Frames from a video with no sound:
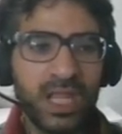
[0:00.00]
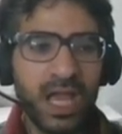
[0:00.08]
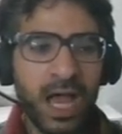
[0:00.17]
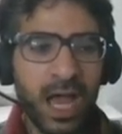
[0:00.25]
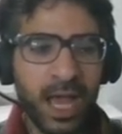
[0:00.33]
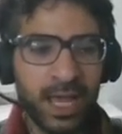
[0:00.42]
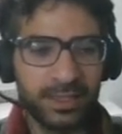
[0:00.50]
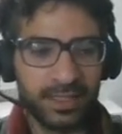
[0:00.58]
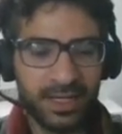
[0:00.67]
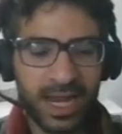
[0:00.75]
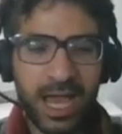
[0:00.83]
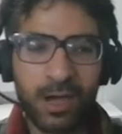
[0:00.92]
And
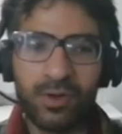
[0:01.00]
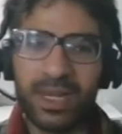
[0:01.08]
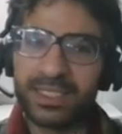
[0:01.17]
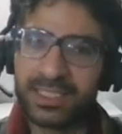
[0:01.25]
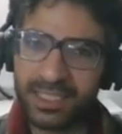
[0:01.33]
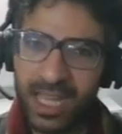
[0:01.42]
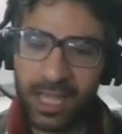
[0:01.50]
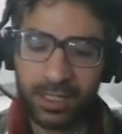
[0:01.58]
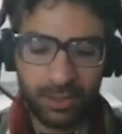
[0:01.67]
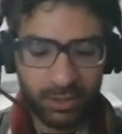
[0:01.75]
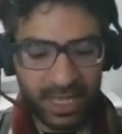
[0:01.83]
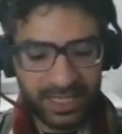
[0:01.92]
now let's
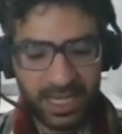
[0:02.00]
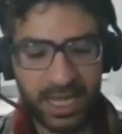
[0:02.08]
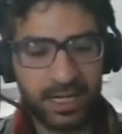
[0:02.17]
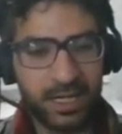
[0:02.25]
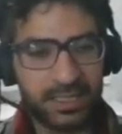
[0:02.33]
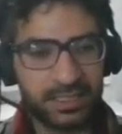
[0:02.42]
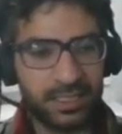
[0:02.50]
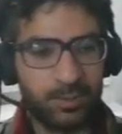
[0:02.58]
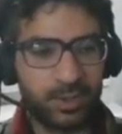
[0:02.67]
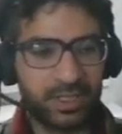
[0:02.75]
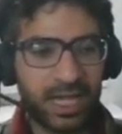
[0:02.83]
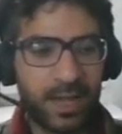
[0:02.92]
tangle again and see
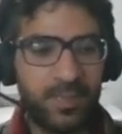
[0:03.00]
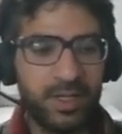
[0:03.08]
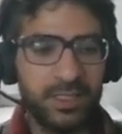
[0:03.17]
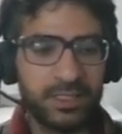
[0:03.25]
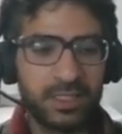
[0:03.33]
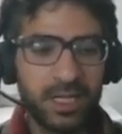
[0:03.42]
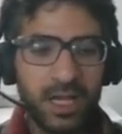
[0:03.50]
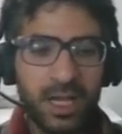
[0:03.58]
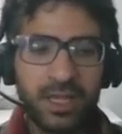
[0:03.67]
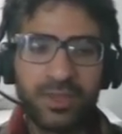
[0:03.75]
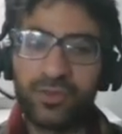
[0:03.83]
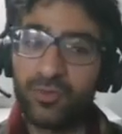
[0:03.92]
what happens.
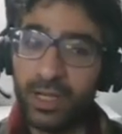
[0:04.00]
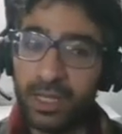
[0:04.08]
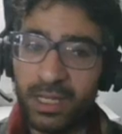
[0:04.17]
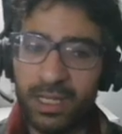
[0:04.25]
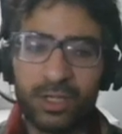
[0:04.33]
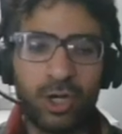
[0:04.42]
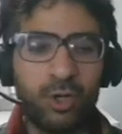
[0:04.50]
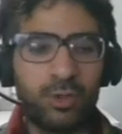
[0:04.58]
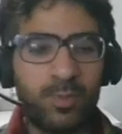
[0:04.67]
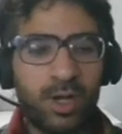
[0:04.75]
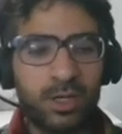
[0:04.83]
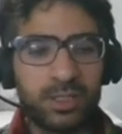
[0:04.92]
Three code
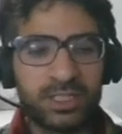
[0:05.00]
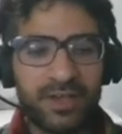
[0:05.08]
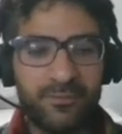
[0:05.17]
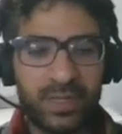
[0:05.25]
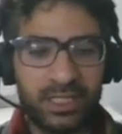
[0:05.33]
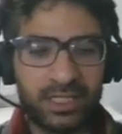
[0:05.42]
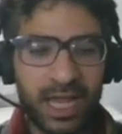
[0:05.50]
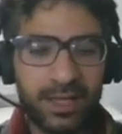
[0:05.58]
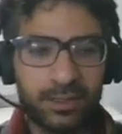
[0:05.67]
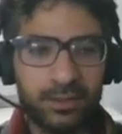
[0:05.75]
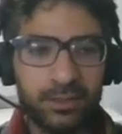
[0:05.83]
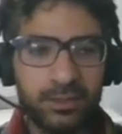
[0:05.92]
blocks have been
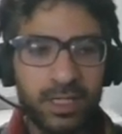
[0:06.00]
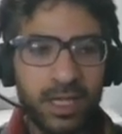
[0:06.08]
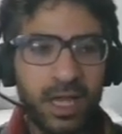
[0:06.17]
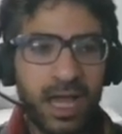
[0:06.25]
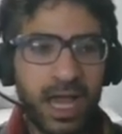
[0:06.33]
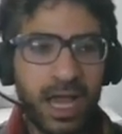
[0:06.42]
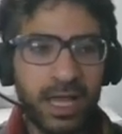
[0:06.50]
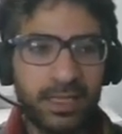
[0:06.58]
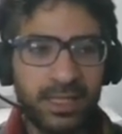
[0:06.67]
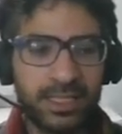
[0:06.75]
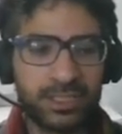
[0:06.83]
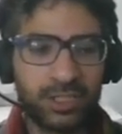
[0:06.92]
tangled.
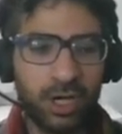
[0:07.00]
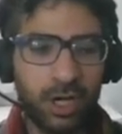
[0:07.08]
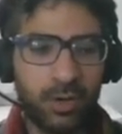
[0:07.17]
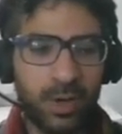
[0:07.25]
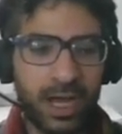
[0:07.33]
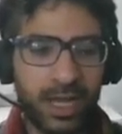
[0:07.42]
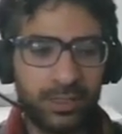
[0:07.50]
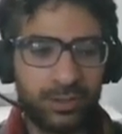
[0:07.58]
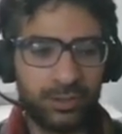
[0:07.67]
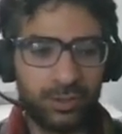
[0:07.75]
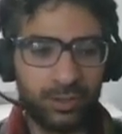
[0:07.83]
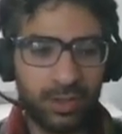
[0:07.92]
And let's go and
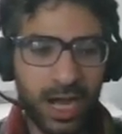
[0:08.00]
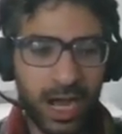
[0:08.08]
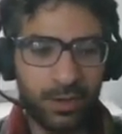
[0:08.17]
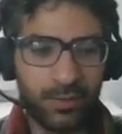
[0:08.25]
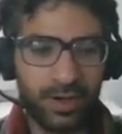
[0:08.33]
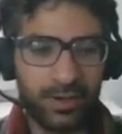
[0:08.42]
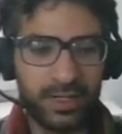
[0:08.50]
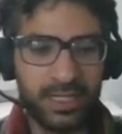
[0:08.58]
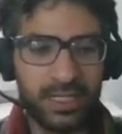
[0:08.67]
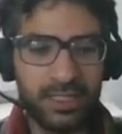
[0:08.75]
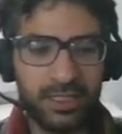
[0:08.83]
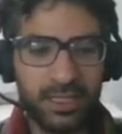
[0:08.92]
do our
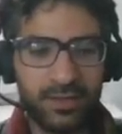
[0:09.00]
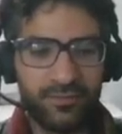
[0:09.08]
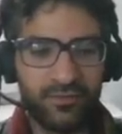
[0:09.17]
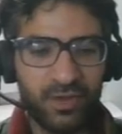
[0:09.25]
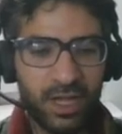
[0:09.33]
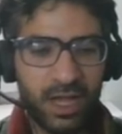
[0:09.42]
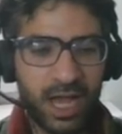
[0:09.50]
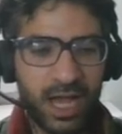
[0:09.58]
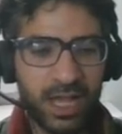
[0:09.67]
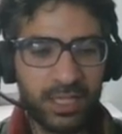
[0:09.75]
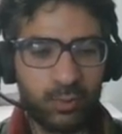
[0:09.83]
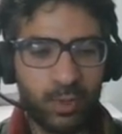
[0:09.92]
ediff.
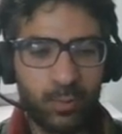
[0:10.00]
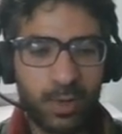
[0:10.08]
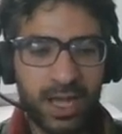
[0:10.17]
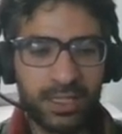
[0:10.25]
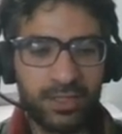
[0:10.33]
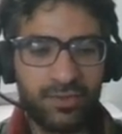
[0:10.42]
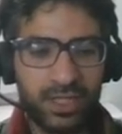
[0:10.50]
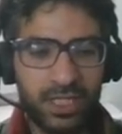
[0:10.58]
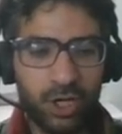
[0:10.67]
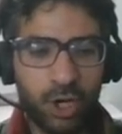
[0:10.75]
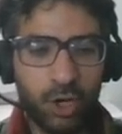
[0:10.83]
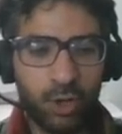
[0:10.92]
And we want the
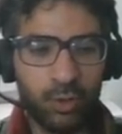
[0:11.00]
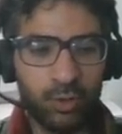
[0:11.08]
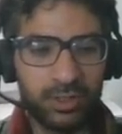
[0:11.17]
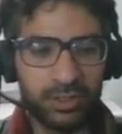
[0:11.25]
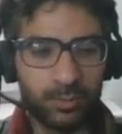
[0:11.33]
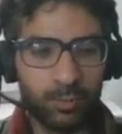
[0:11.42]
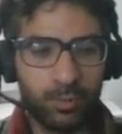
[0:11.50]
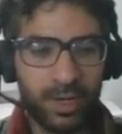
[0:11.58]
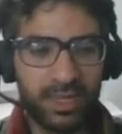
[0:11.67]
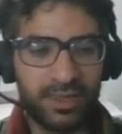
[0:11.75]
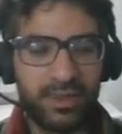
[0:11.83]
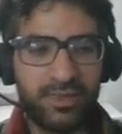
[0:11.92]
old
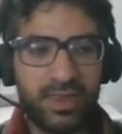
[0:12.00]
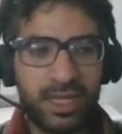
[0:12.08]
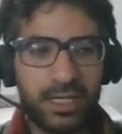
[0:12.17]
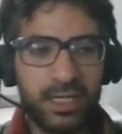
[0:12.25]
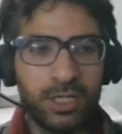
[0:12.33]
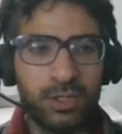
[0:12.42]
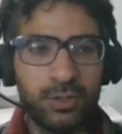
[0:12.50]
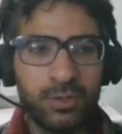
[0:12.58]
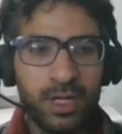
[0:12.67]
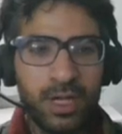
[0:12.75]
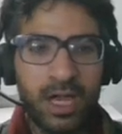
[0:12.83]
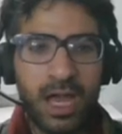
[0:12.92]
with the new.
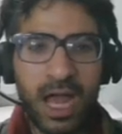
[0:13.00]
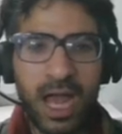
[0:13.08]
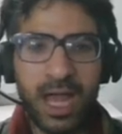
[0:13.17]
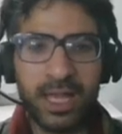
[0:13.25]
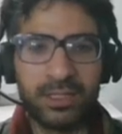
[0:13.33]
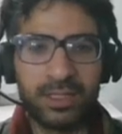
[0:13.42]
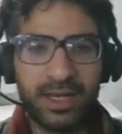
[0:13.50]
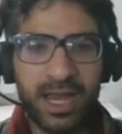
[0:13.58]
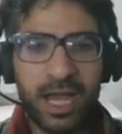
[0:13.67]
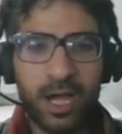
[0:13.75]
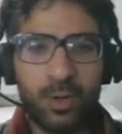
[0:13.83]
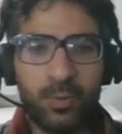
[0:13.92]
And
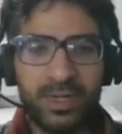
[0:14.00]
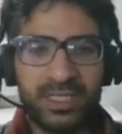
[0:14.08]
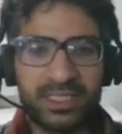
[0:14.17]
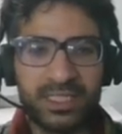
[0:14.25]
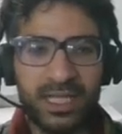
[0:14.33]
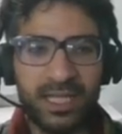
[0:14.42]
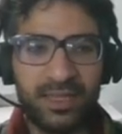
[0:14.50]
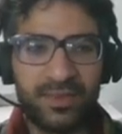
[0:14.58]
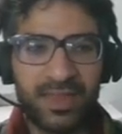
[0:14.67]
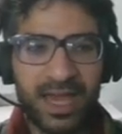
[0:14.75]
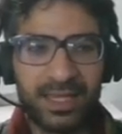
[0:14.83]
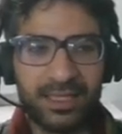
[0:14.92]
now we see
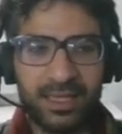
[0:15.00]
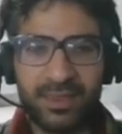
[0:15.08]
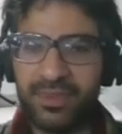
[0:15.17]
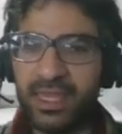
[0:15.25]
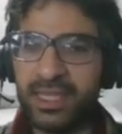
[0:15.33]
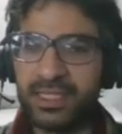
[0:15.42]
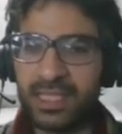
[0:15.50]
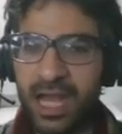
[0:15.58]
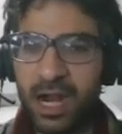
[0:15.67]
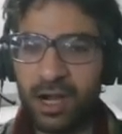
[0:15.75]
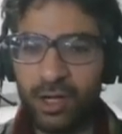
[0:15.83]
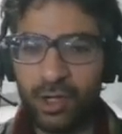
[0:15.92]
that things
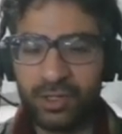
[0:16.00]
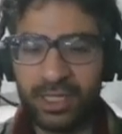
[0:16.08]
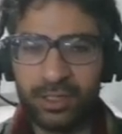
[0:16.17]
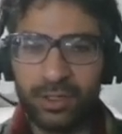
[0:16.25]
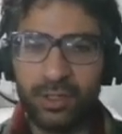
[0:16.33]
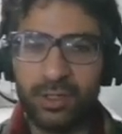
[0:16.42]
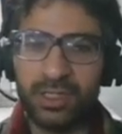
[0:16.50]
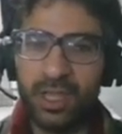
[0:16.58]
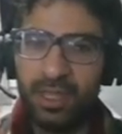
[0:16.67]
are looking good.